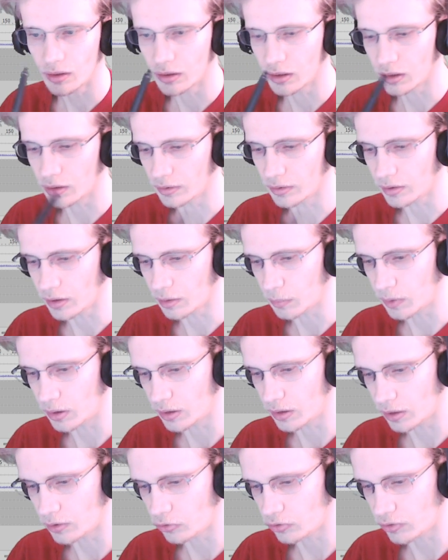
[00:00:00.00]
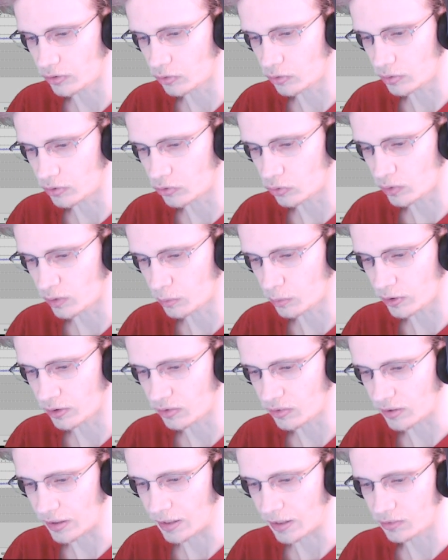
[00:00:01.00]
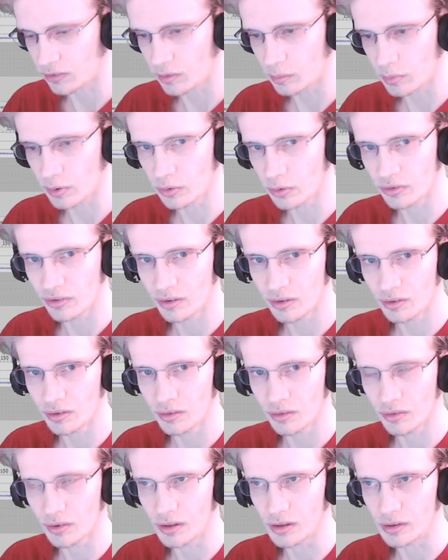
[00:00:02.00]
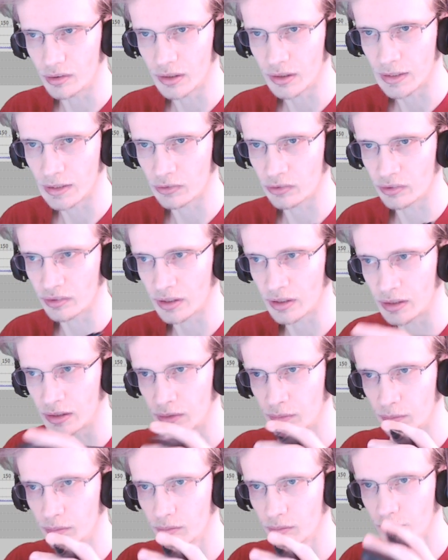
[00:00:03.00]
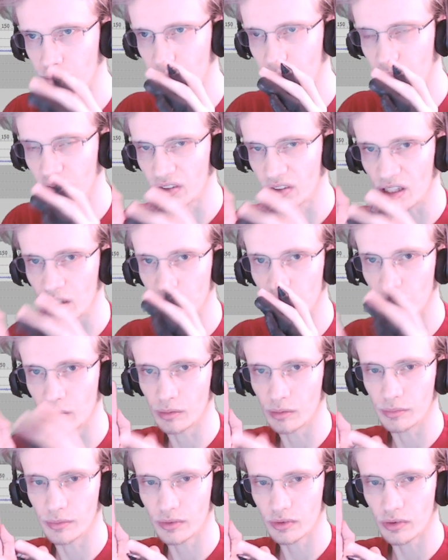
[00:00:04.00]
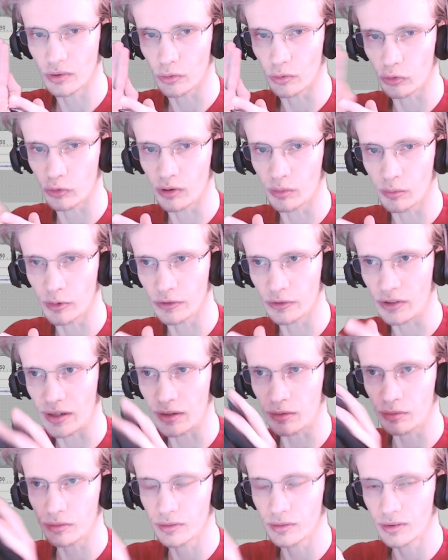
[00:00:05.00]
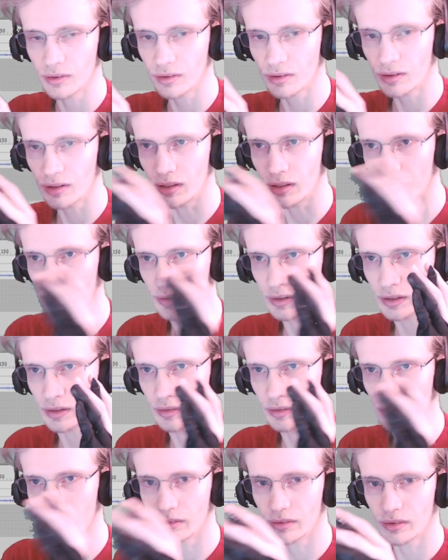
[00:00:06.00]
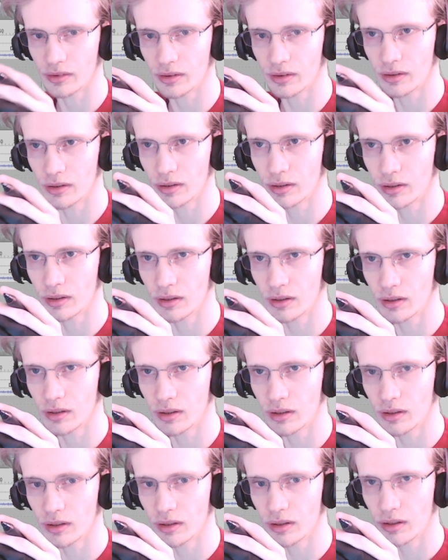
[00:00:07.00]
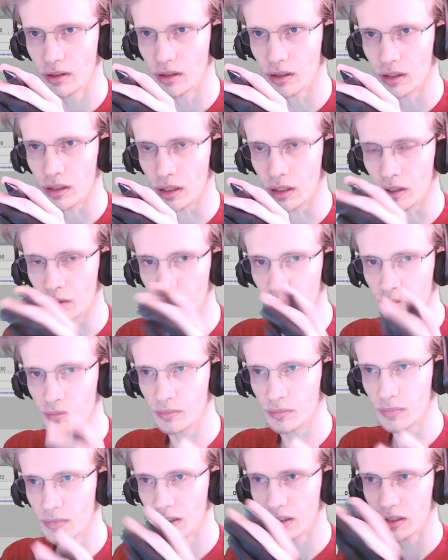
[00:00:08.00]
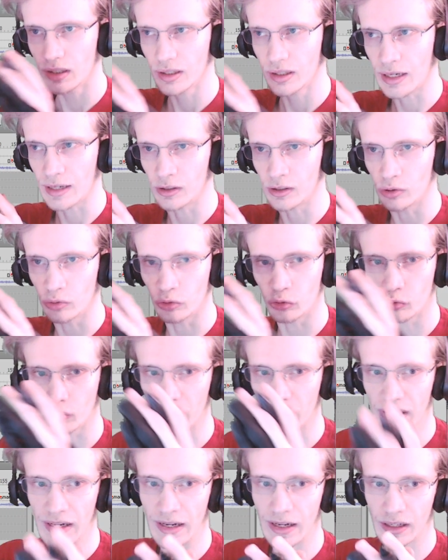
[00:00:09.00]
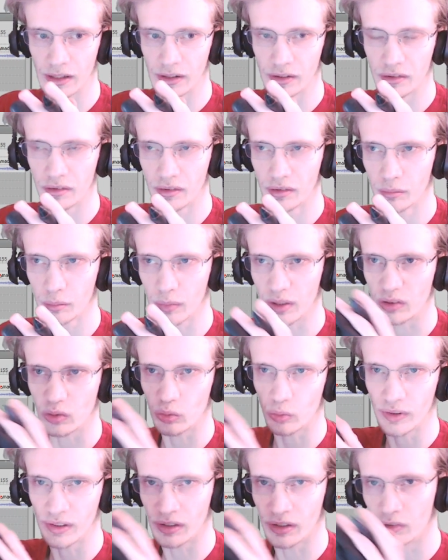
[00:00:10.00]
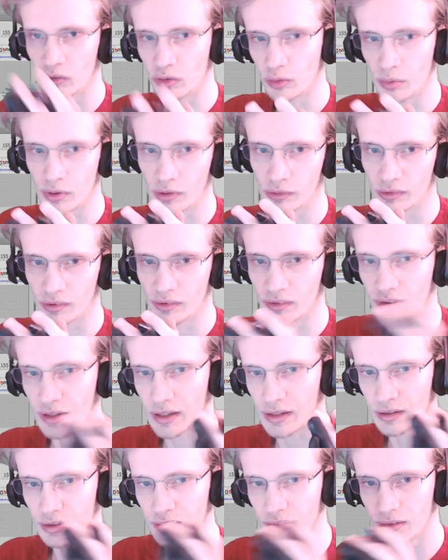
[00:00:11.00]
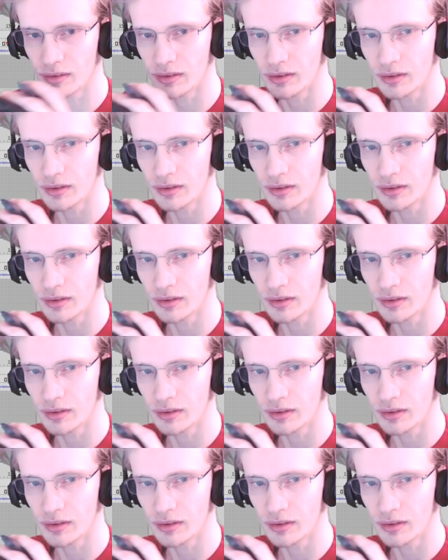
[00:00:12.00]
I mean, I usually do the storyboards as the poses, and then I just kind of time those storyboards out, and then kind of go straight ahead between the two poses, kind of.